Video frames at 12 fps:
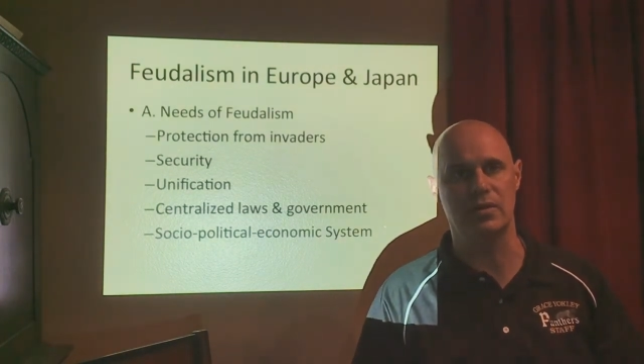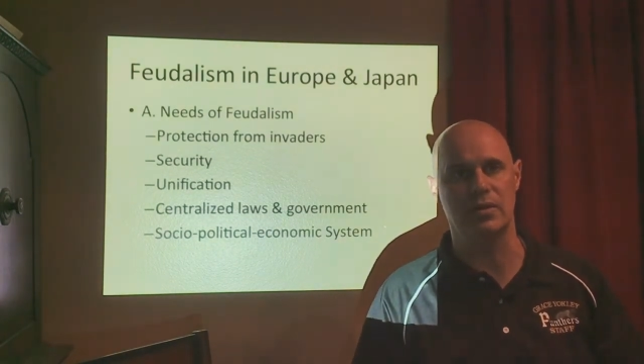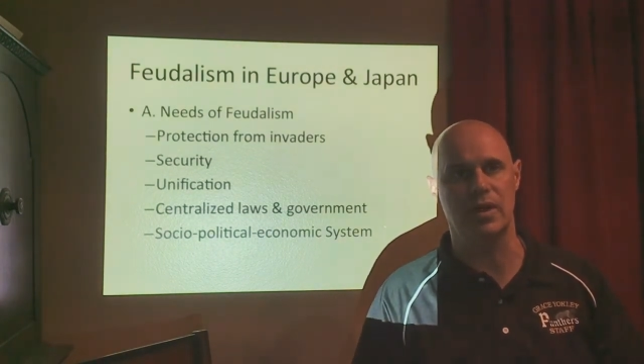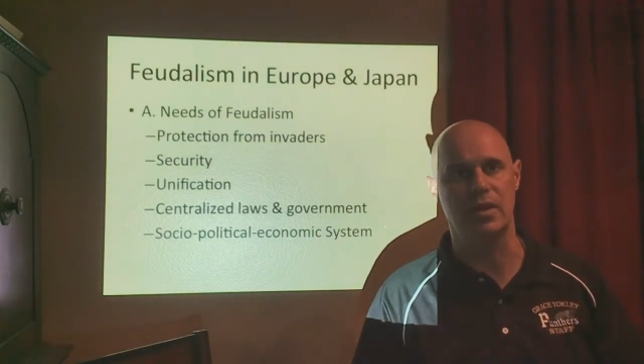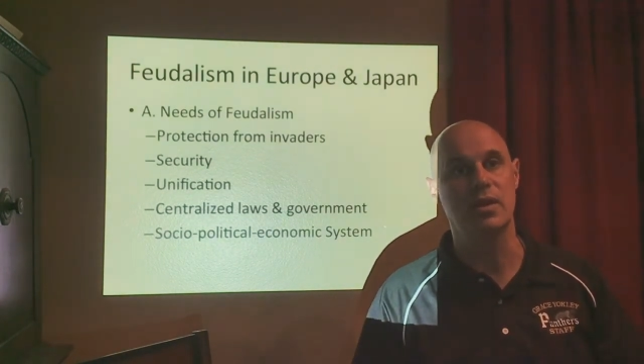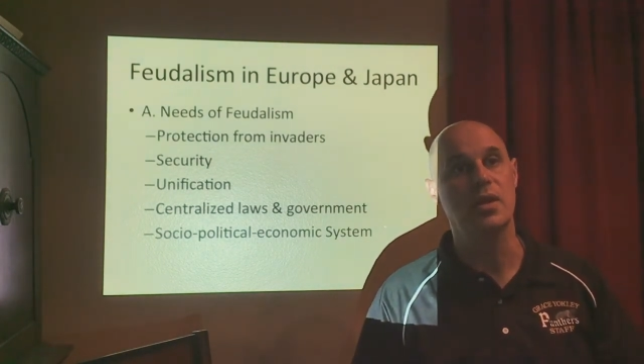
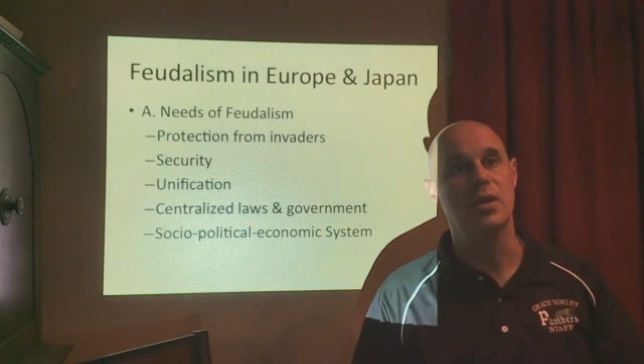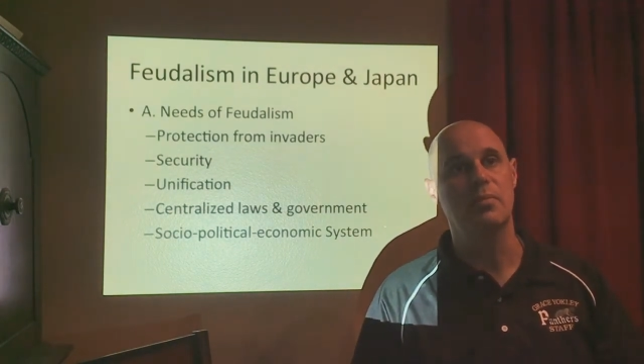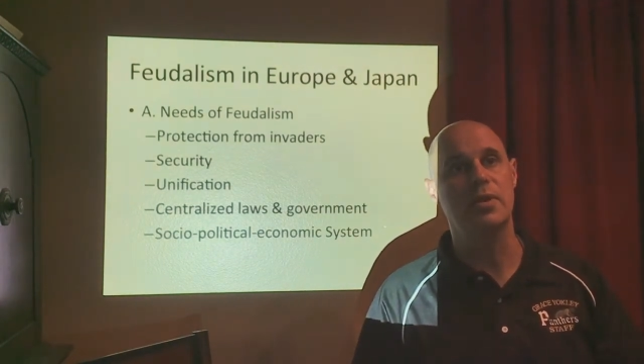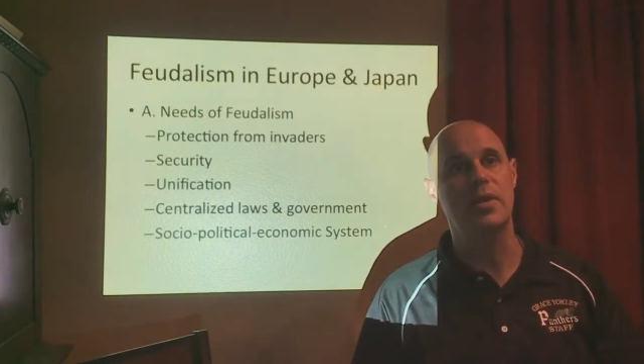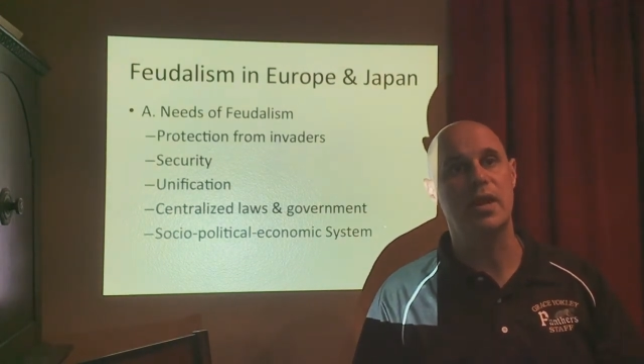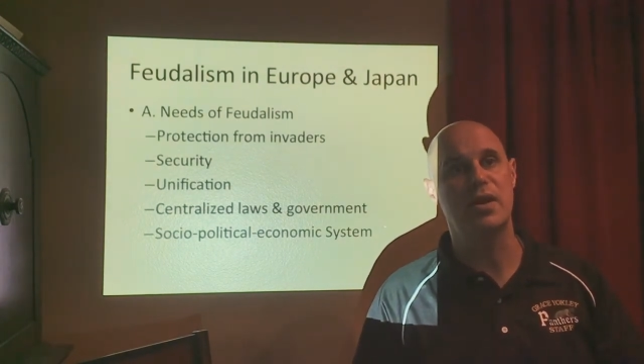on,
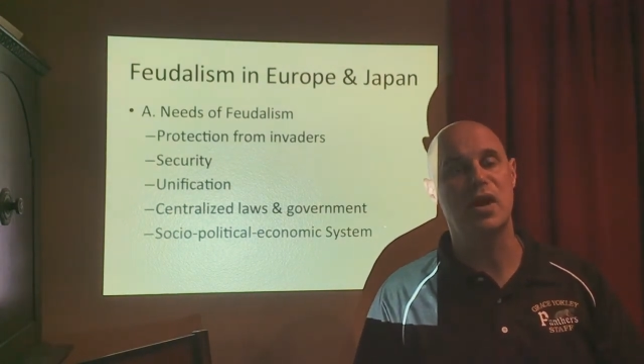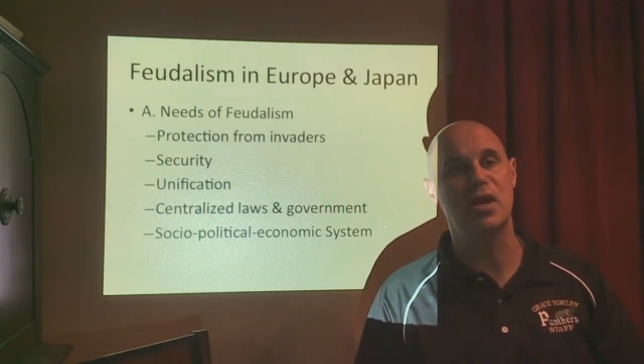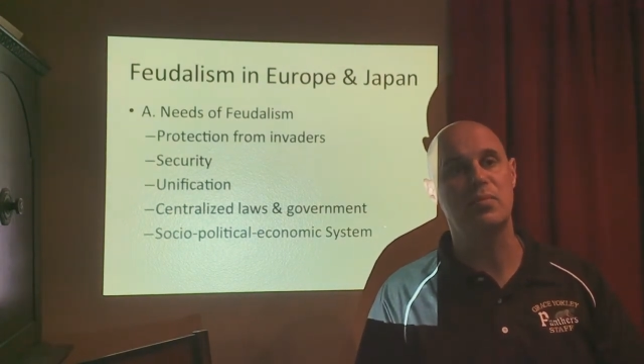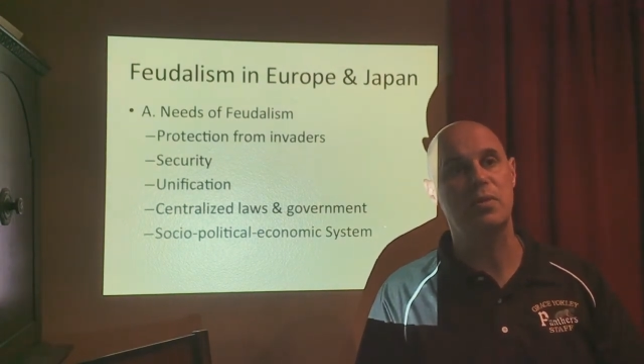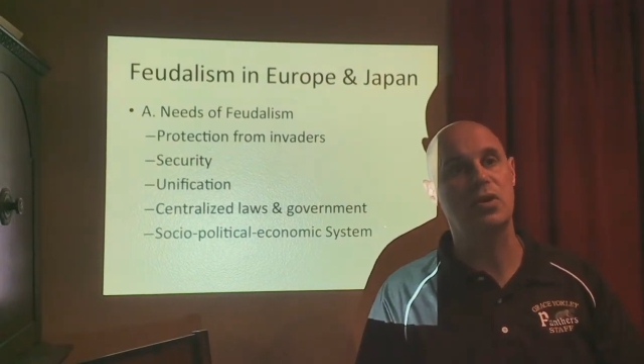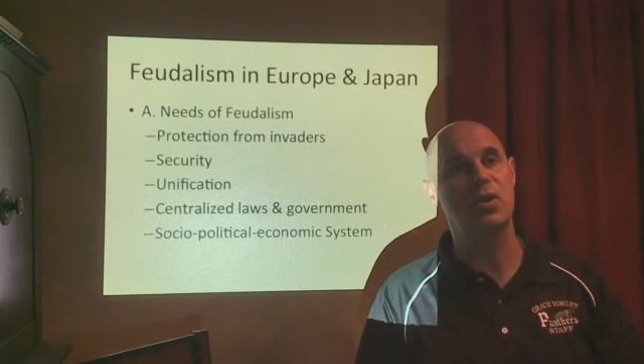but that
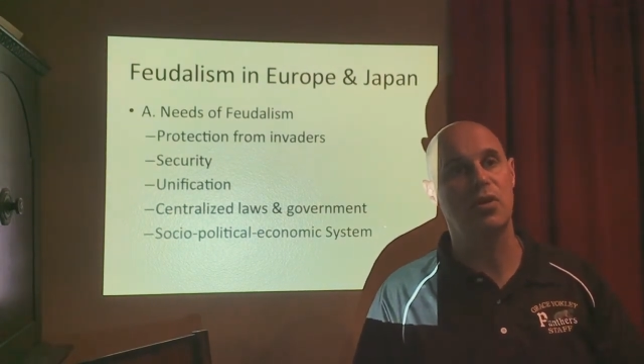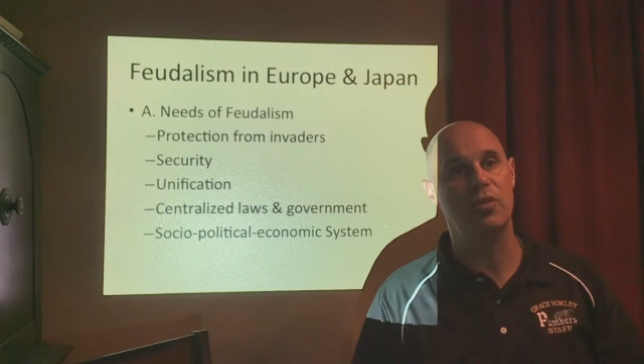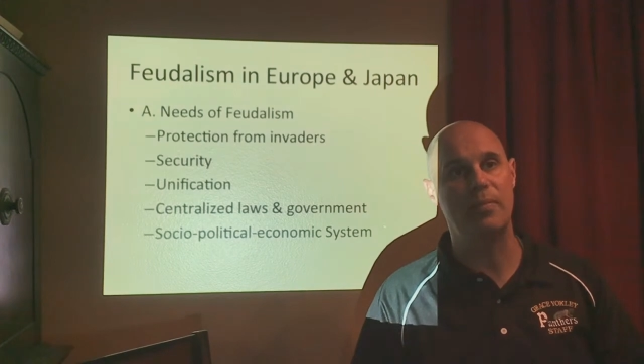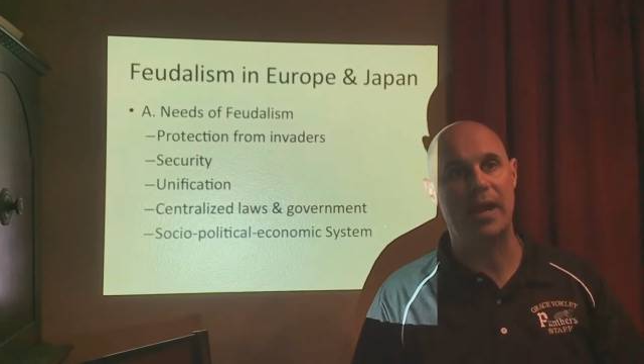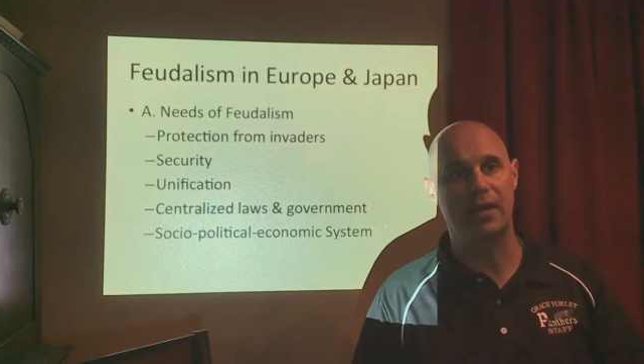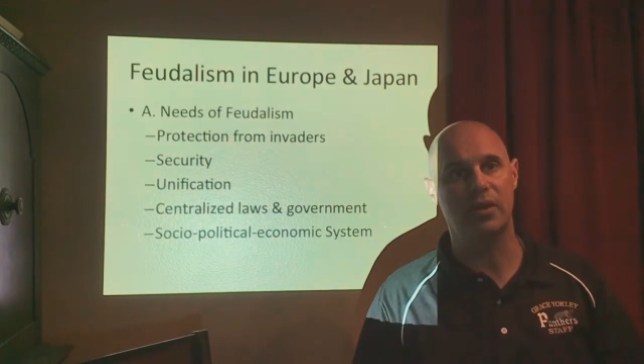document called the
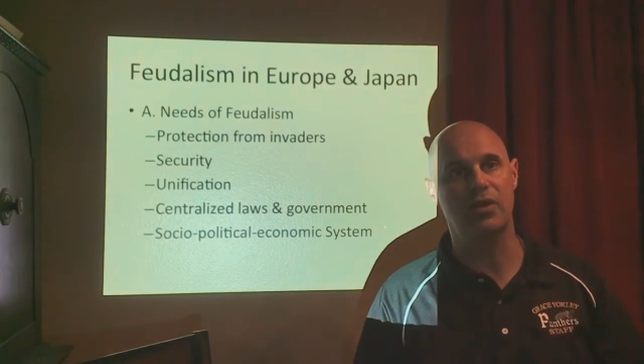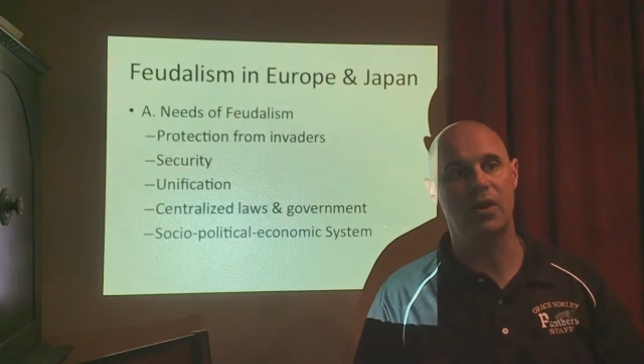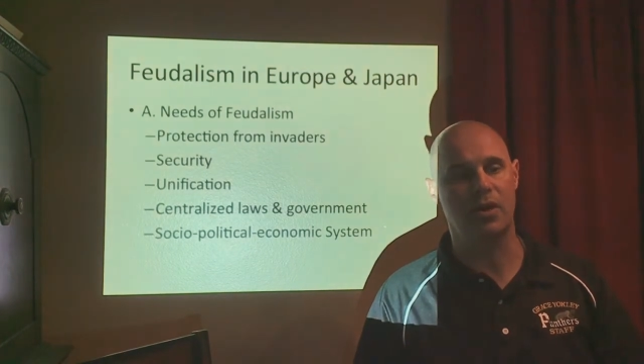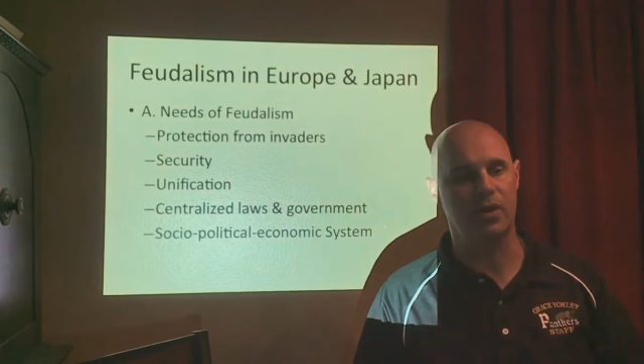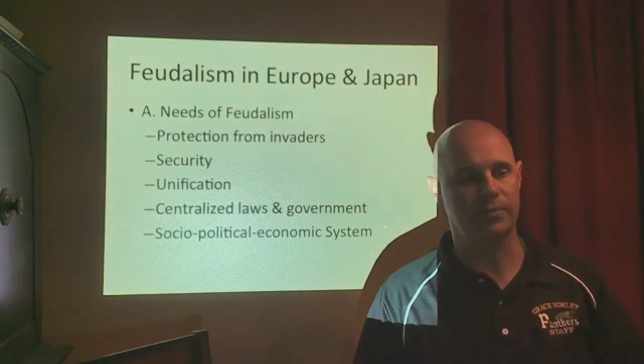Magna Carta.